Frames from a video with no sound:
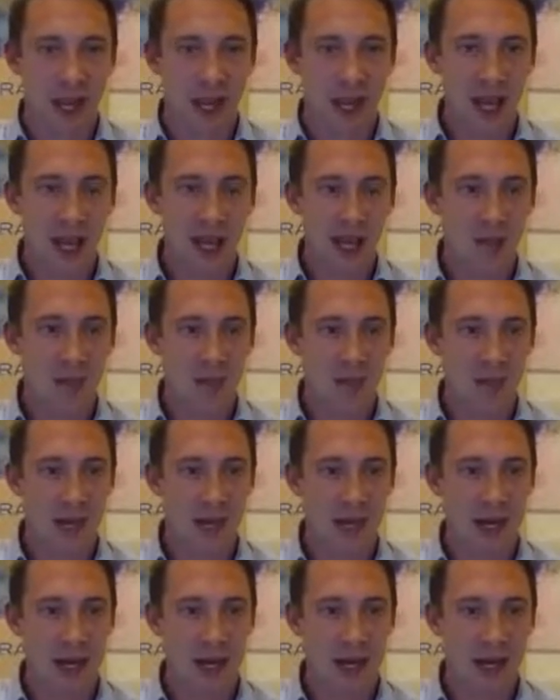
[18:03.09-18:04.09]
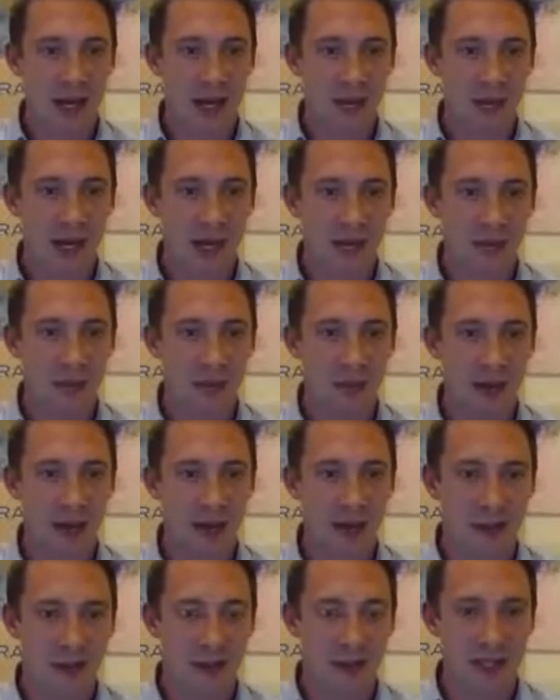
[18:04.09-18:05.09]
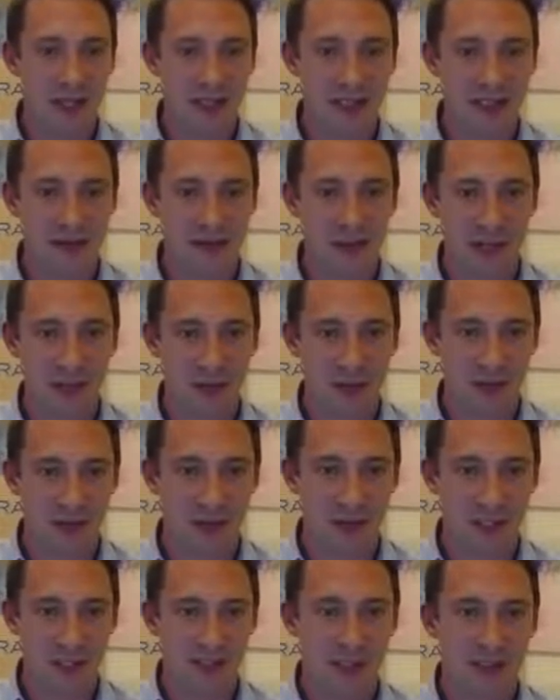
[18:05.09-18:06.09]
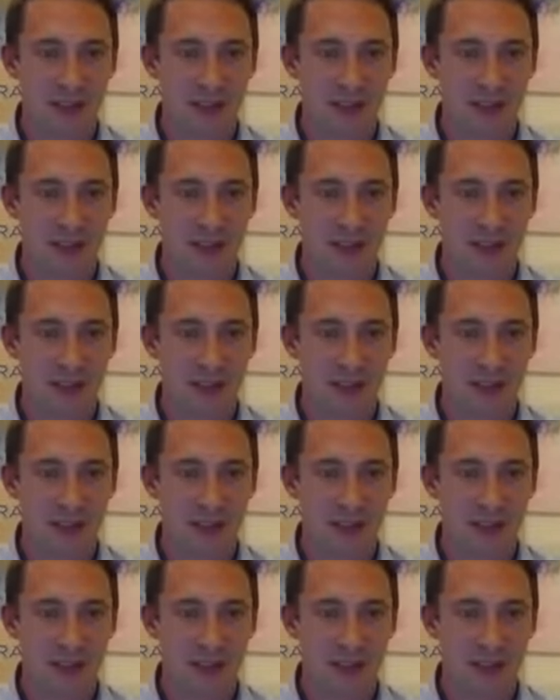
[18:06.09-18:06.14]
and about permitted development rights.